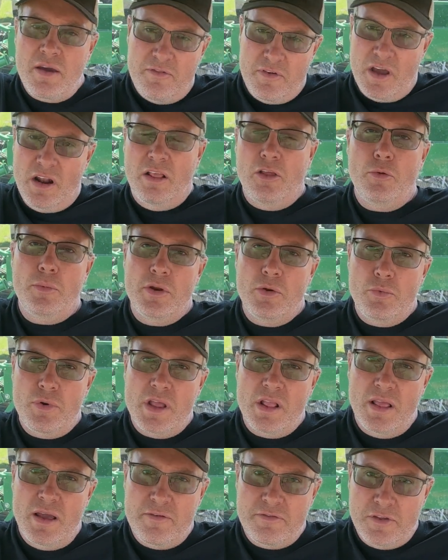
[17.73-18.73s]
I've got a little bit of
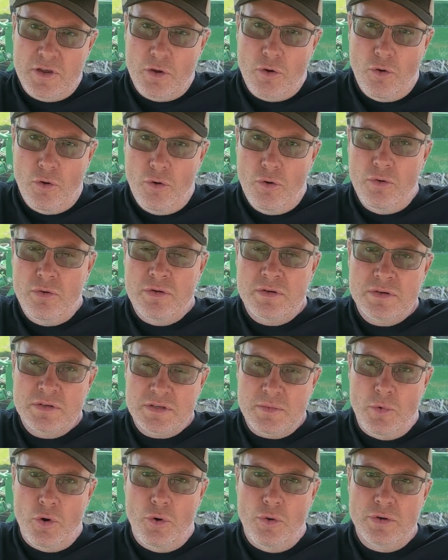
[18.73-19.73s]
wheat left to go,
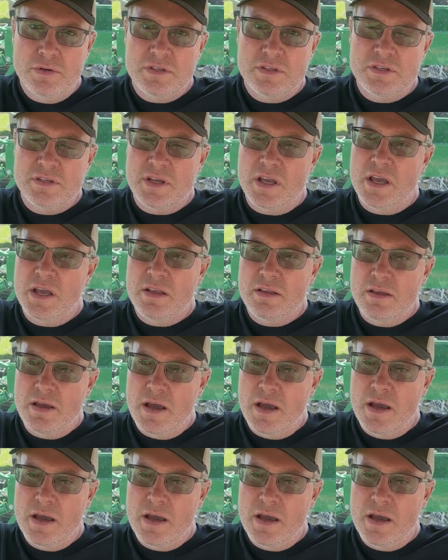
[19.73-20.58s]
some oats, and